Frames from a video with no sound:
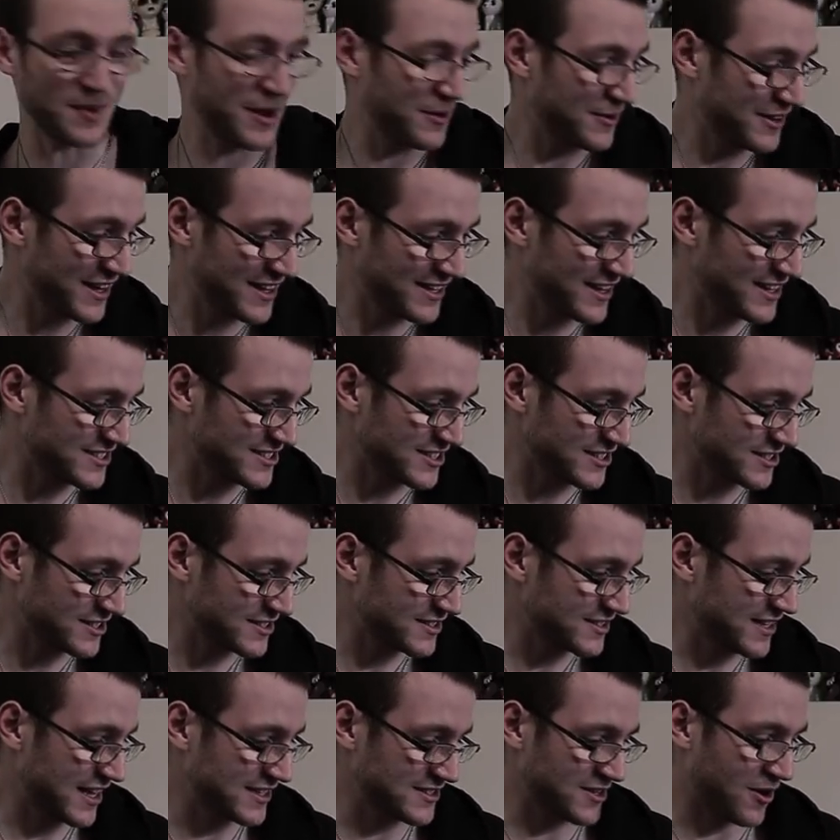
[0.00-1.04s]
to me. I mean, that, that's
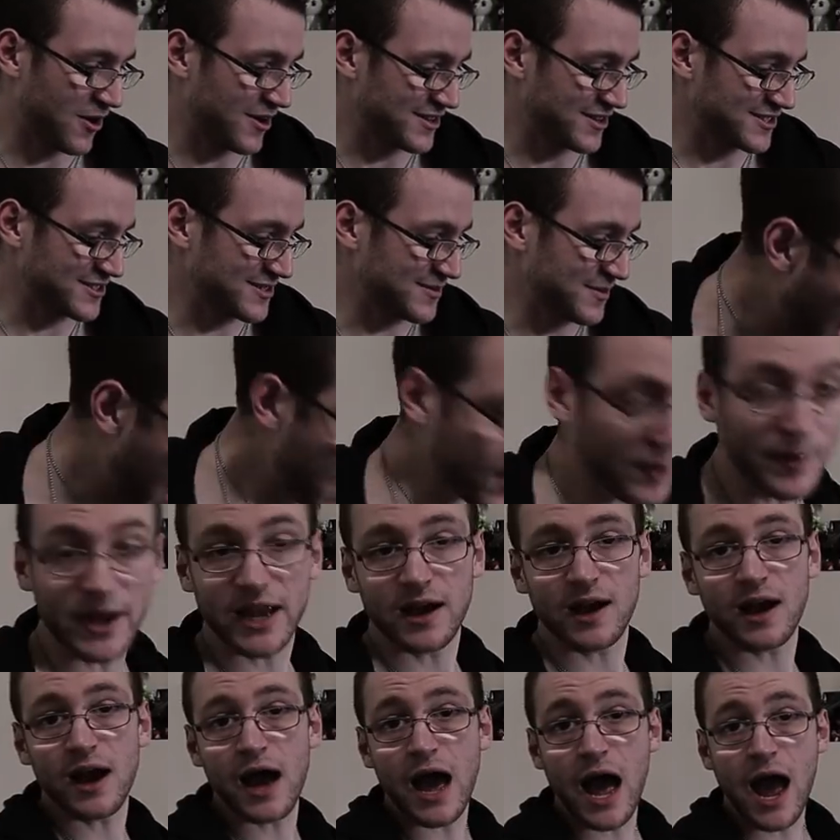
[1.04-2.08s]
just, that's awesome. Anyway,
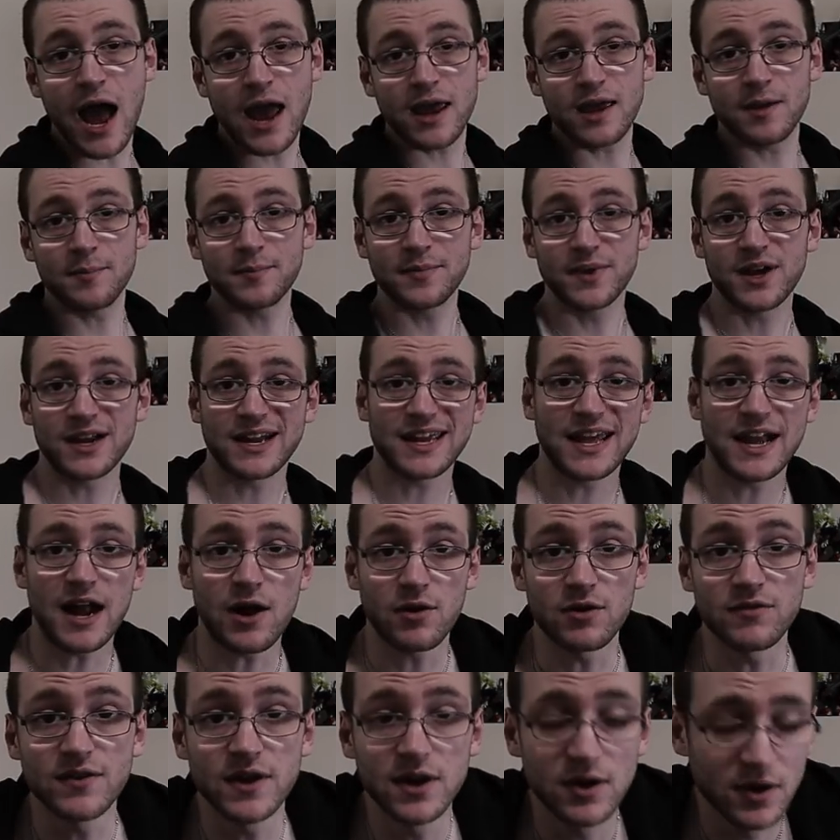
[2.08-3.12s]
I am gonna get
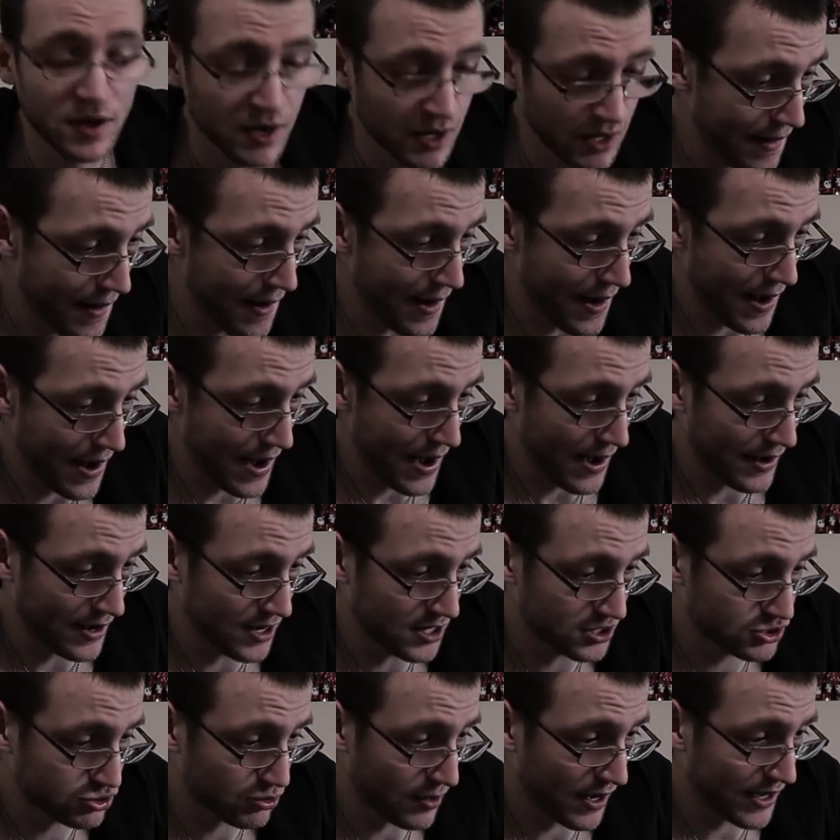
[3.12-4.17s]
out of here and
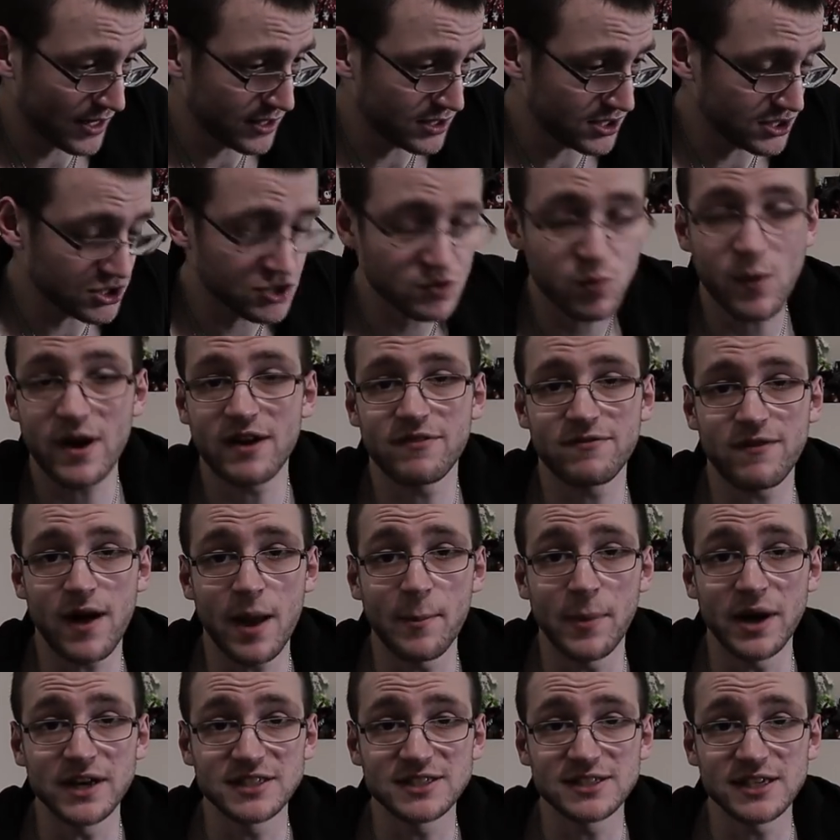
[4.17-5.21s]
try and
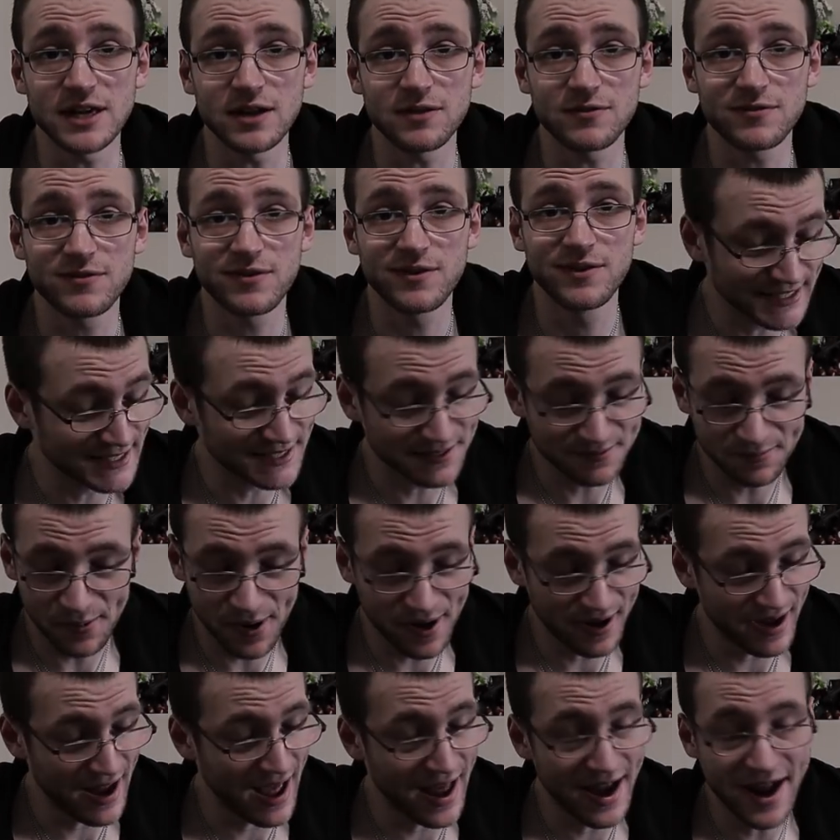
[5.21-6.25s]
de-sweatify myself because
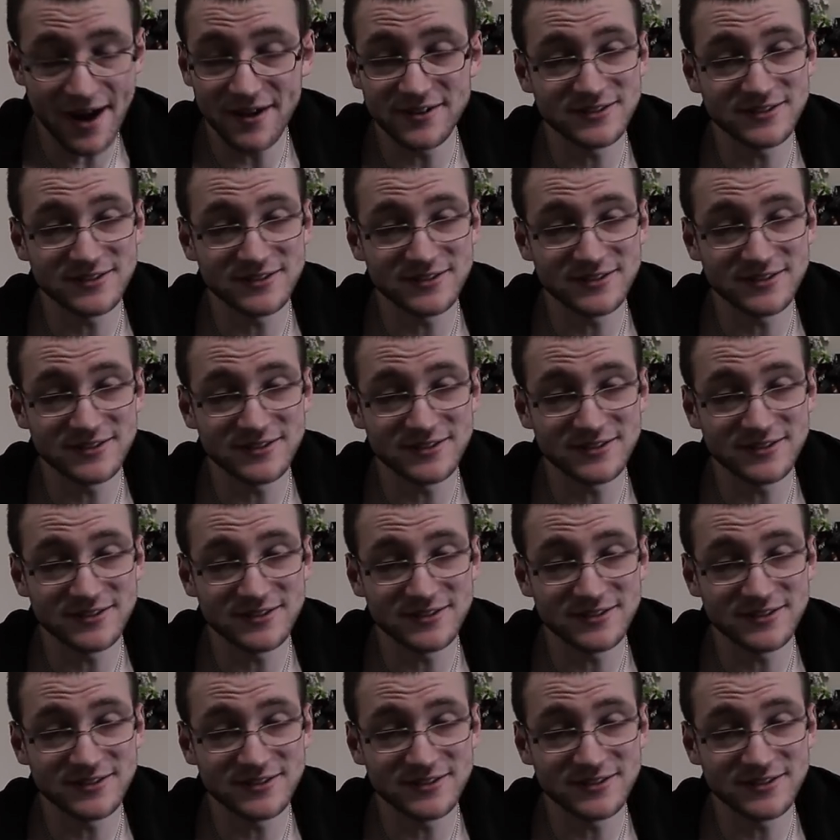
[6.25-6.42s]
wearing that